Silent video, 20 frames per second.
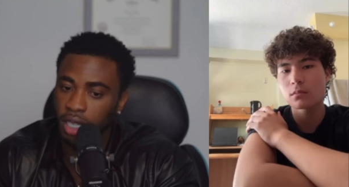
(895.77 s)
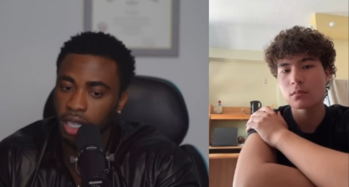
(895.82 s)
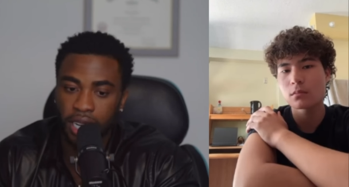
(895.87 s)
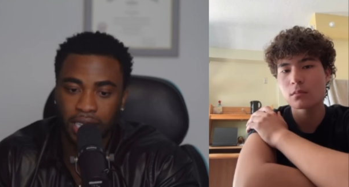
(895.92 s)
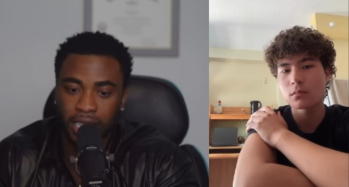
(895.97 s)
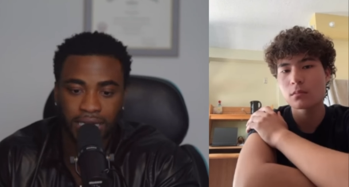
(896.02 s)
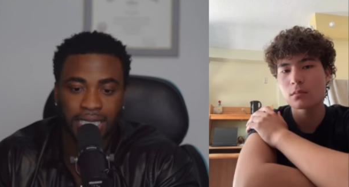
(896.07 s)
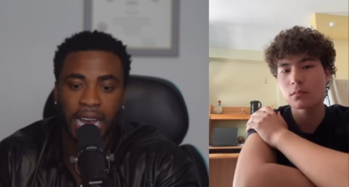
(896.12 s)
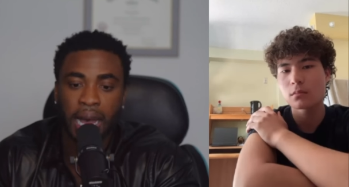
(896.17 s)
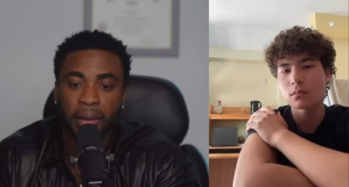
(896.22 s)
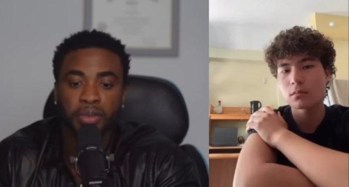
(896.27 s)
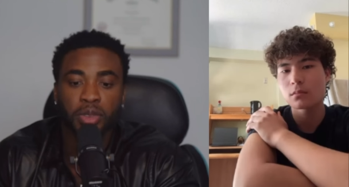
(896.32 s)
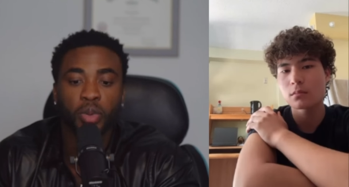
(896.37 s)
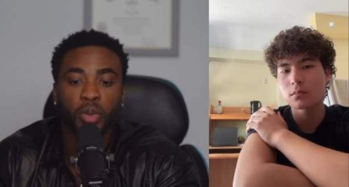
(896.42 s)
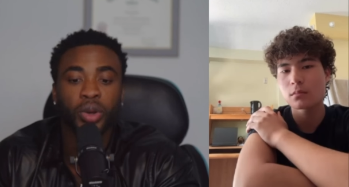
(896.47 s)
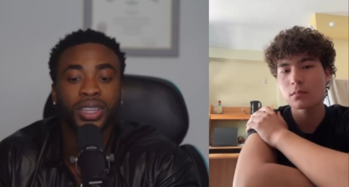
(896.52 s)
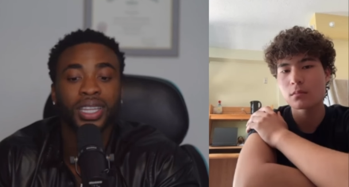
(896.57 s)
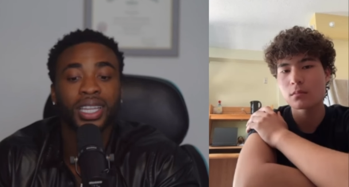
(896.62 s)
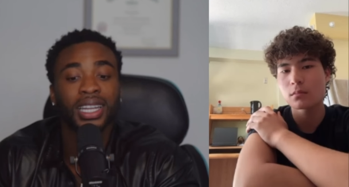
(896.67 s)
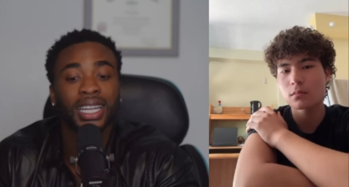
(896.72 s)
Speaker 1: Let's stop
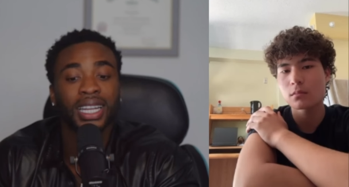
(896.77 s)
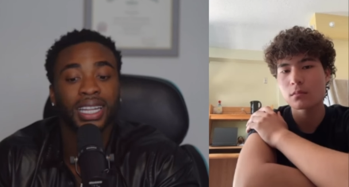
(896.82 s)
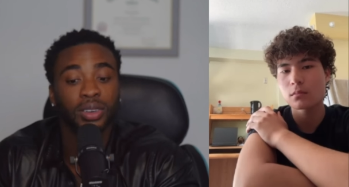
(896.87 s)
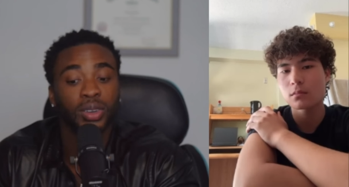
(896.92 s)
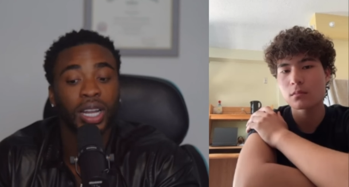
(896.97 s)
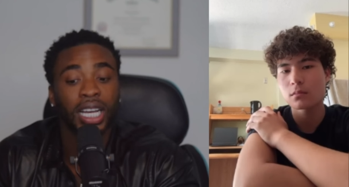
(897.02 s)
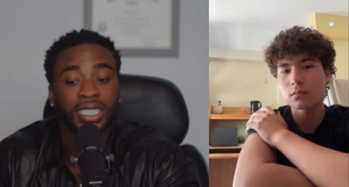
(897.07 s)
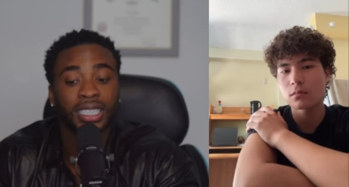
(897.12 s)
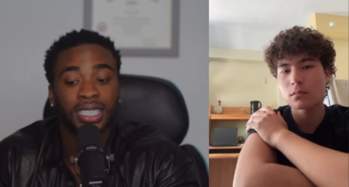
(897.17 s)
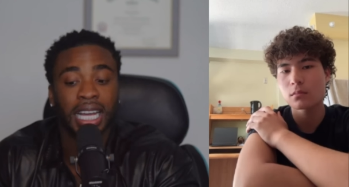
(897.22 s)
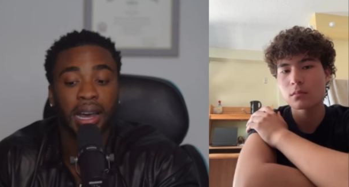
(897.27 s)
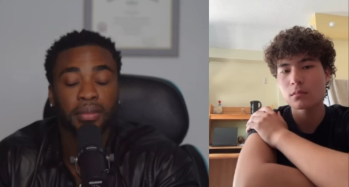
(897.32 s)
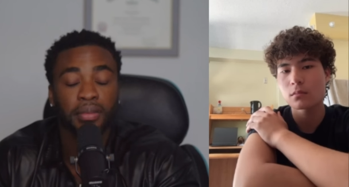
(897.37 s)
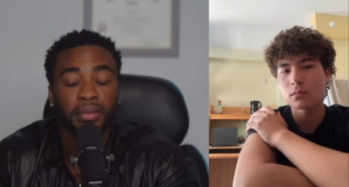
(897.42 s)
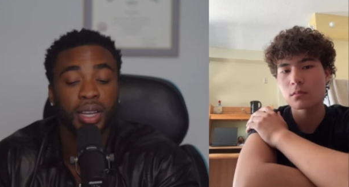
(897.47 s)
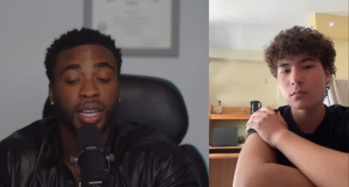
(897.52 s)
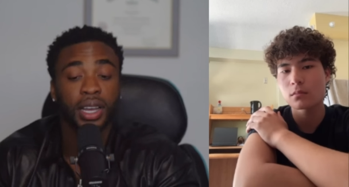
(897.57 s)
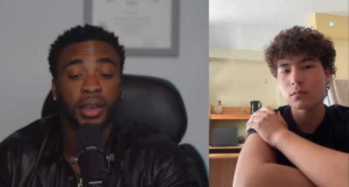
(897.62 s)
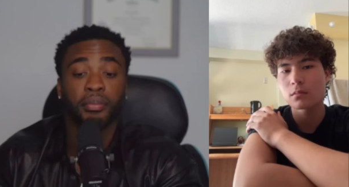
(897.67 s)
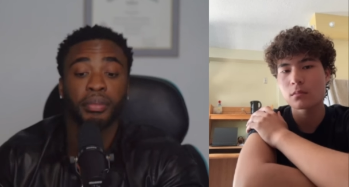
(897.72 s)
doing the. let's
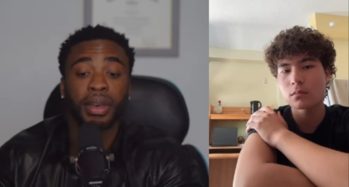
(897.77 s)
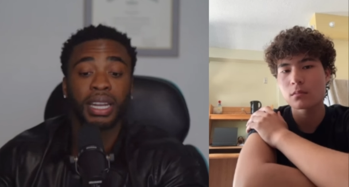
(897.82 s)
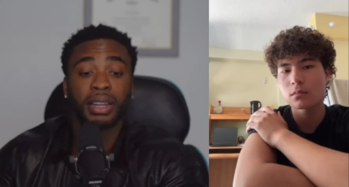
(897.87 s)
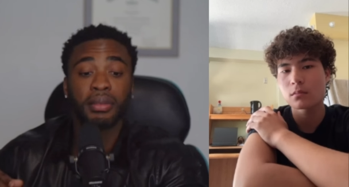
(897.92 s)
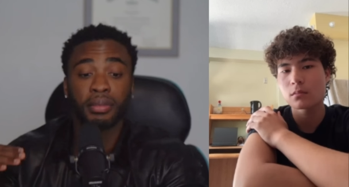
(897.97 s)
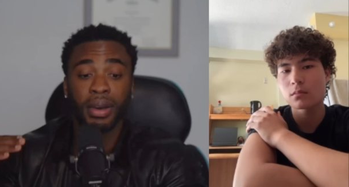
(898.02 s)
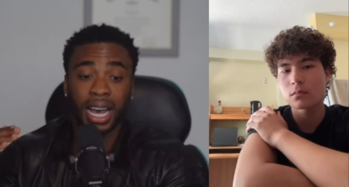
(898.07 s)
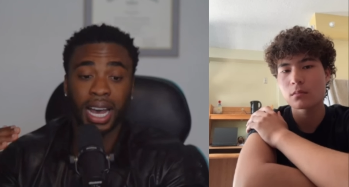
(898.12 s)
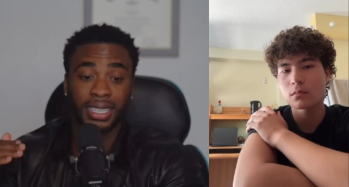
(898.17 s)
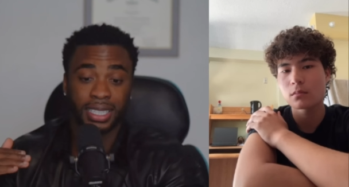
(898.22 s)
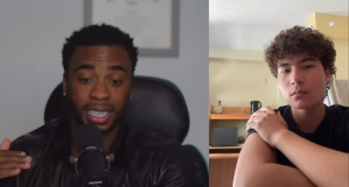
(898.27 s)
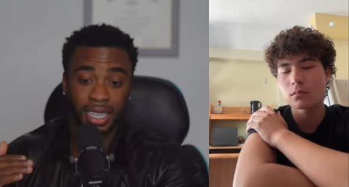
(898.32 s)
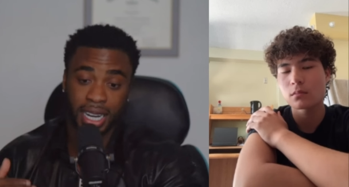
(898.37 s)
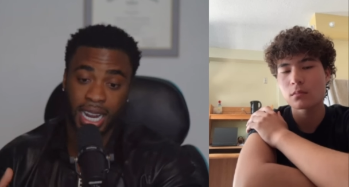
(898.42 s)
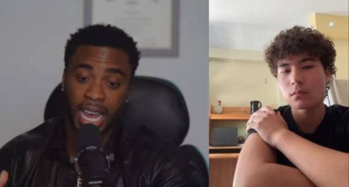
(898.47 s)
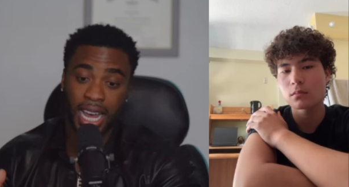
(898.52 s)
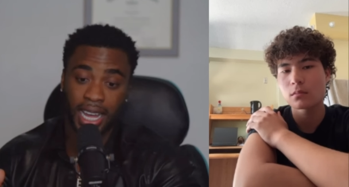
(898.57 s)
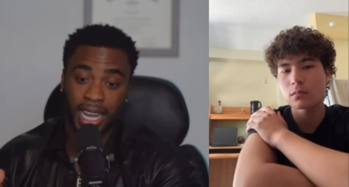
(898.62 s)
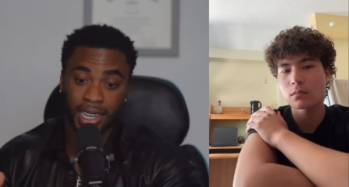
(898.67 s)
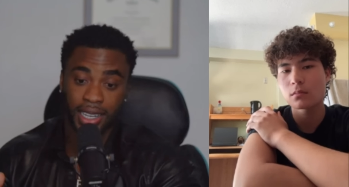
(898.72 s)
stop minimizing
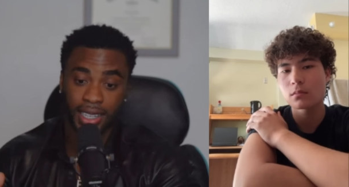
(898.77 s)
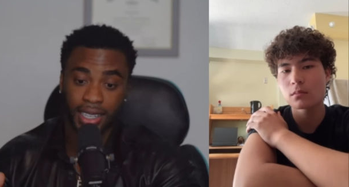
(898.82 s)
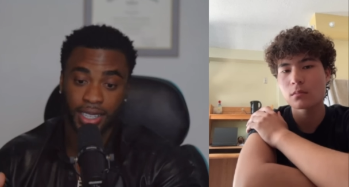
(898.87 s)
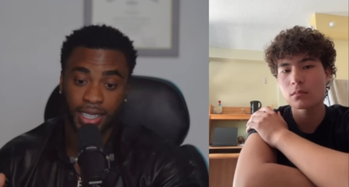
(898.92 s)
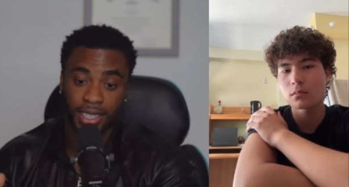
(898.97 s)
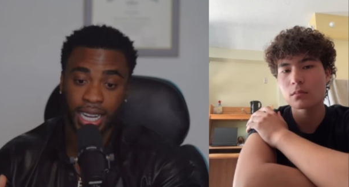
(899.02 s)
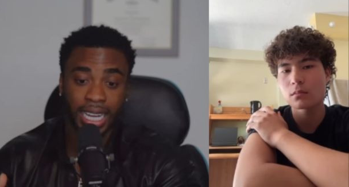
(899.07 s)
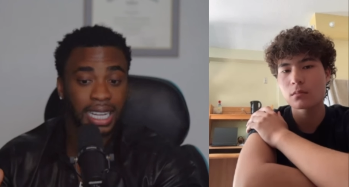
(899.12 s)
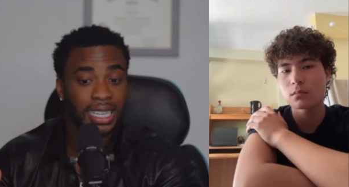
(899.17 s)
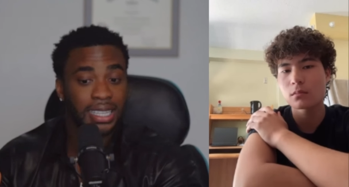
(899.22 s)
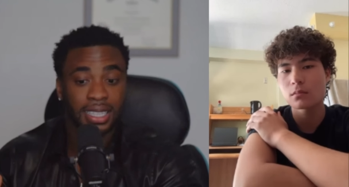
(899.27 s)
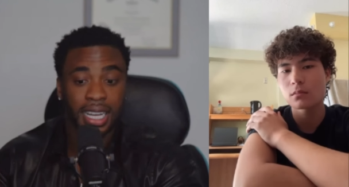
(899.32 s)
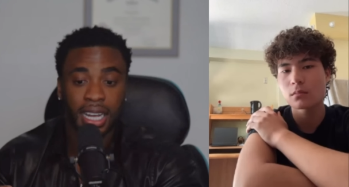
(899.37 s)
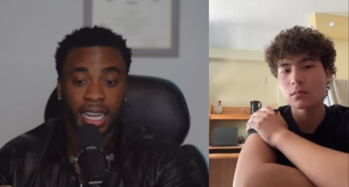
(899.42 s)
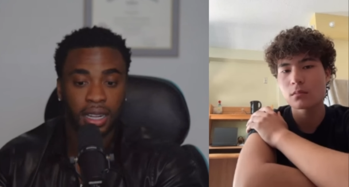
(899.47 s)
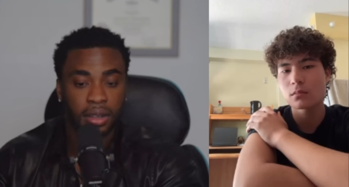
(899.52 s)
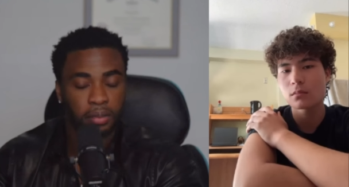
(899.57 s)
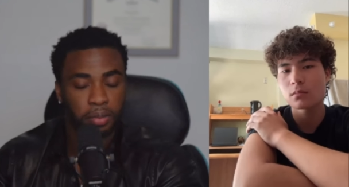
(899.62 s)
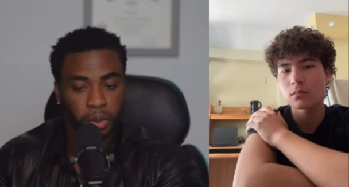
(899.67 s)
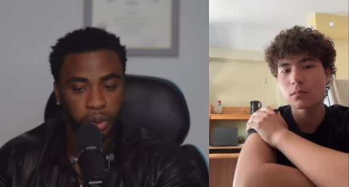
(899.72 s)
that like it's
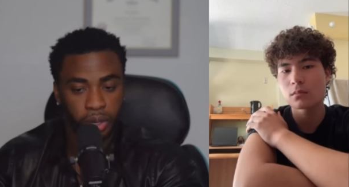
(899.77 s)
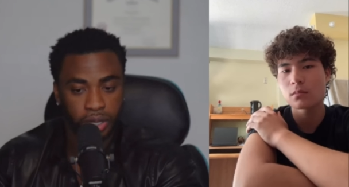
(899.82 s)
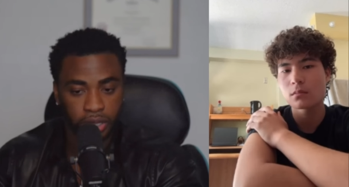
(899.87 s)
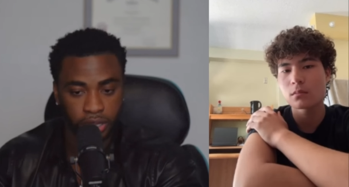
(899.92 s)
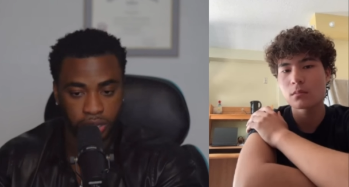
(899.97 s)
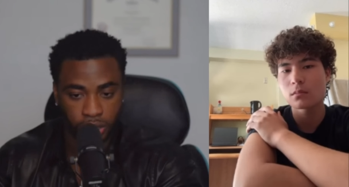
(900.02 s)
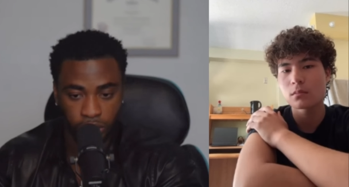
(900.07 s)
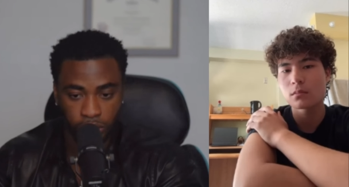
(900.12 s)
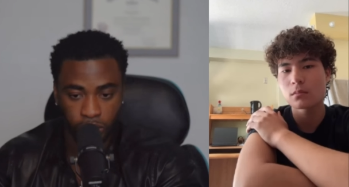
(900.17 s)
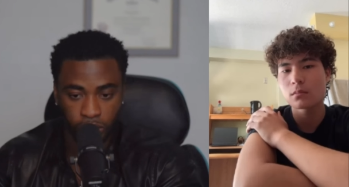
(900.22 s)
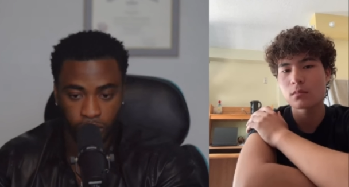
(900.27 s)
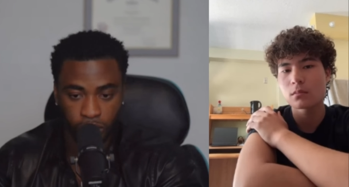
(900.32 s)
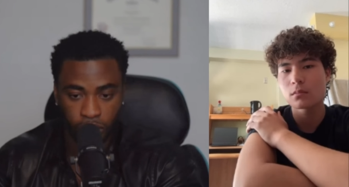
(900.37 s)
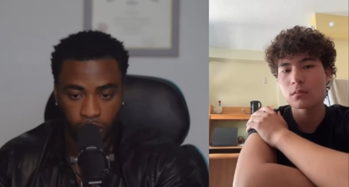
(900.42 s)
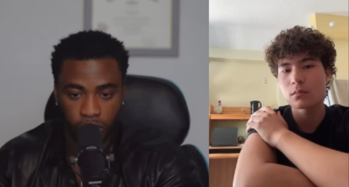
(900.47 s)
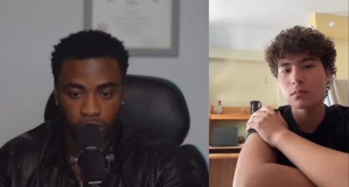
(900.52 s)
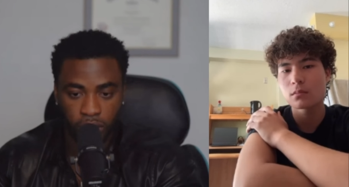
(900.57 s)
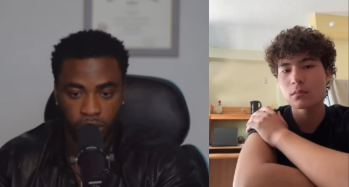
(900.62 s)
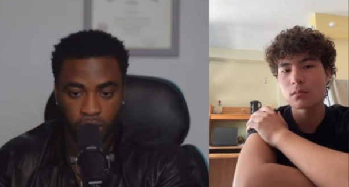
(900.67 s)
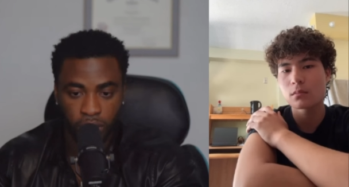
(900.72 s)
not important to you.
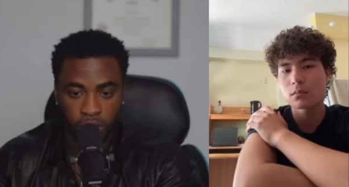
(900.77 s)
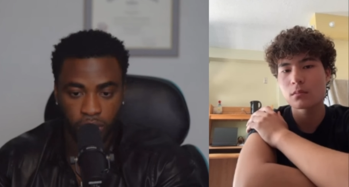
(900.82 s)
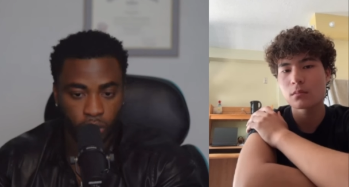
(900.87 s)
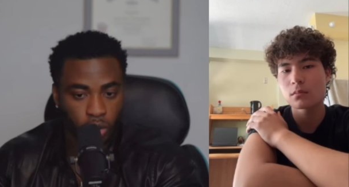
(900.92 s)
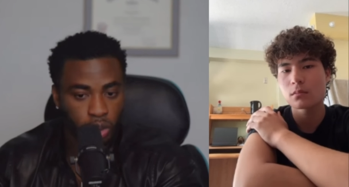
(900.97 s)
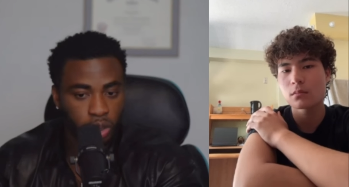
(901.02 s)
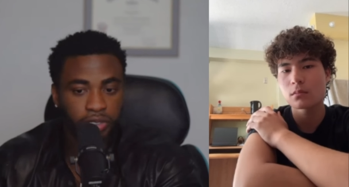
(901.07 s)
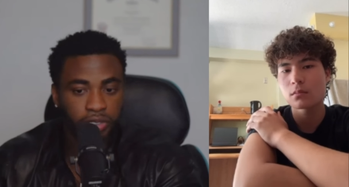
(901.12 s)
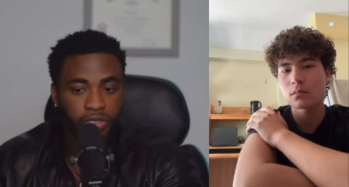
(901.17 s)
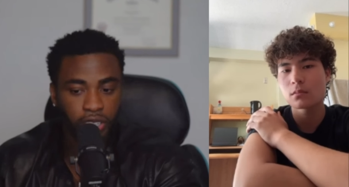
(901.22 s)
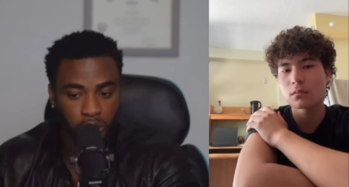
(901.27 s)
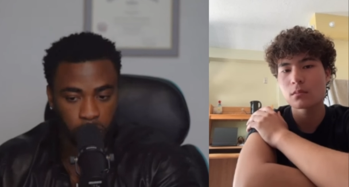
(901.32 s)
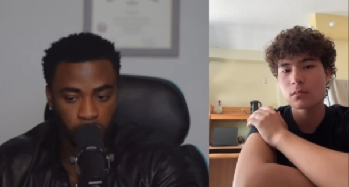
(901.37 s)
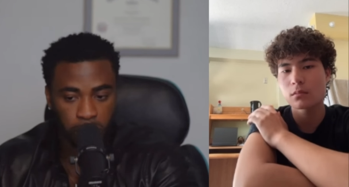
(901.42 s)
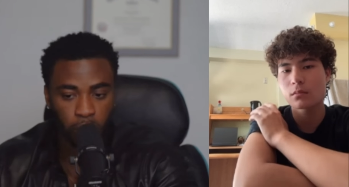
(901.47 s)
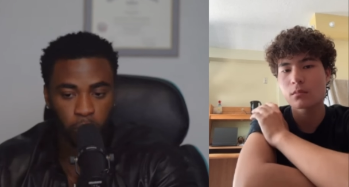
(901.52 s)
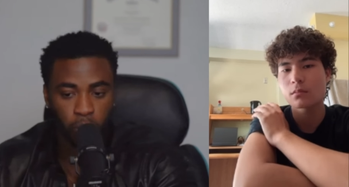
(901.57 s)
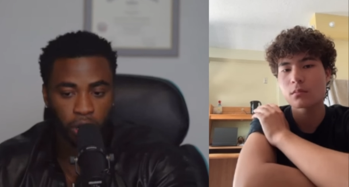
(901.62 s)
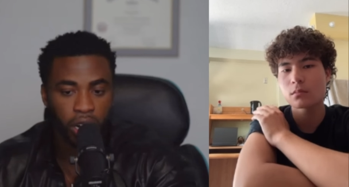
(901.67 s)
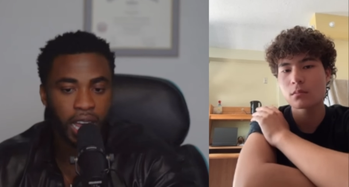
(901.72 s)
You
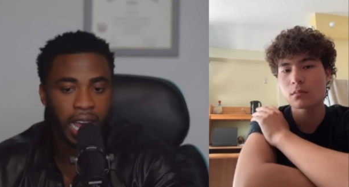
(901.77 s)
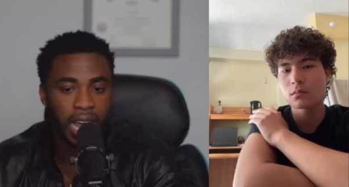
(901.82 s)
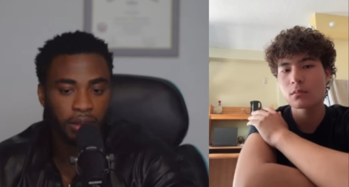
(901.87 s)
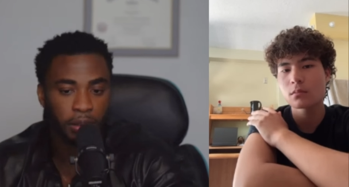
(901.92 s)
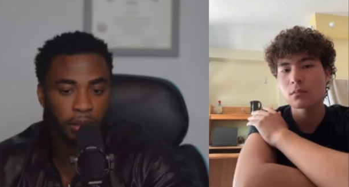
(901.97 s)
eventually want to have a